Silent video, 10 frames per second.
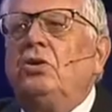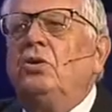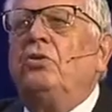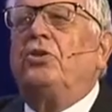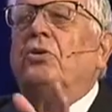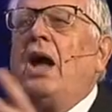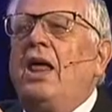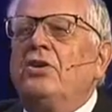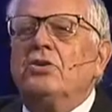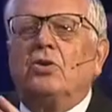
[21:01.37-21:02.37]
to you through
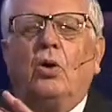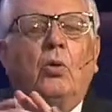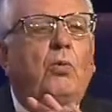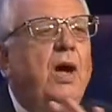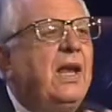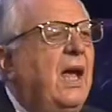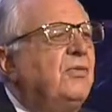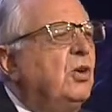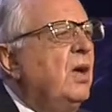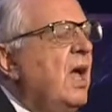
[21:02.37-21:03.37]
others or what
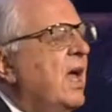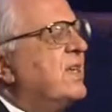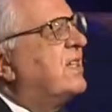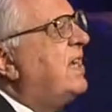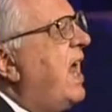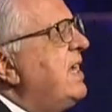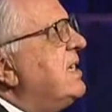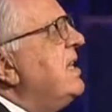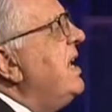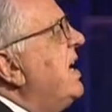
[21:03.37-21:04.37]
have you,
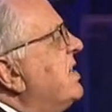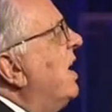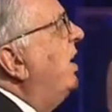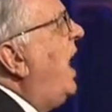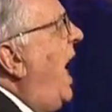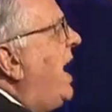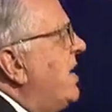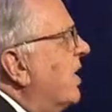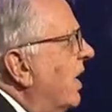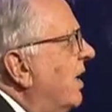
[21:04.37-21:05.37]
Satan is a
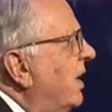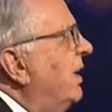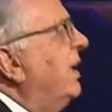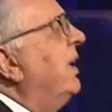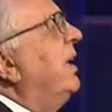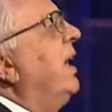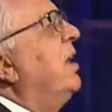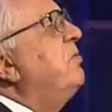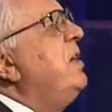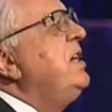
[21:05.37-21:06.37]
liar
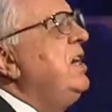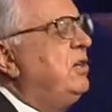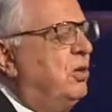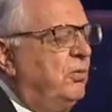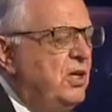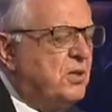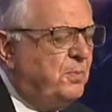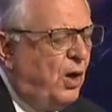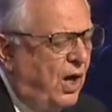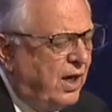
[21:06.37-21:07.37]
and we need to
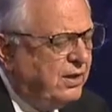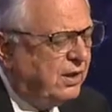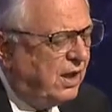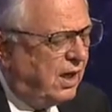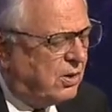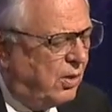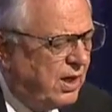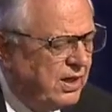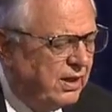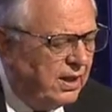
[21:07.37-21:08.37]
respond
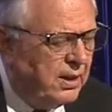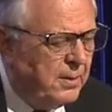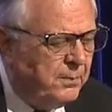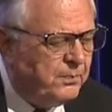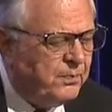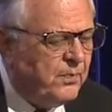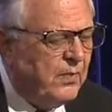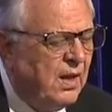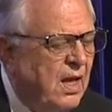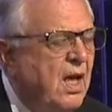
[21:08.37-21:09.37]
accordingly.
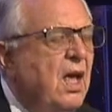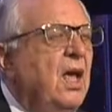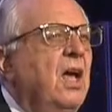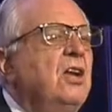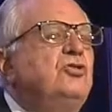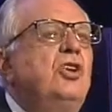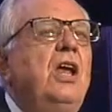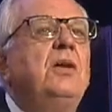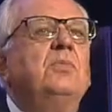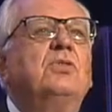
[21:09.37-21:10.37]

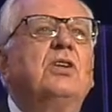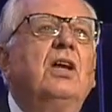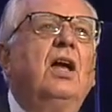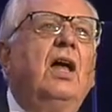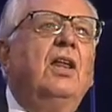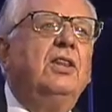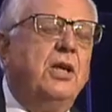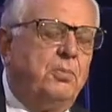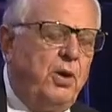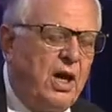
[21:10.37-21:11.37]
James, uh,
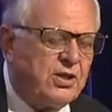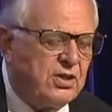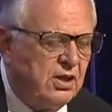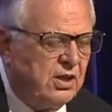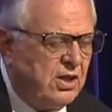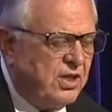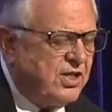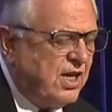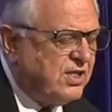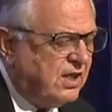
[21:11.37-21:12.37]
the apostle,
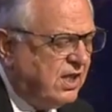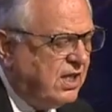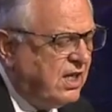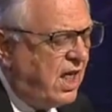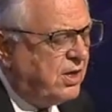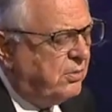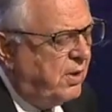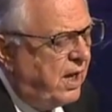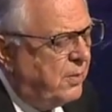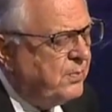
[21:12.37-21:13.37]
says it in another
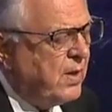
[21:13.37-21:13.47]
way.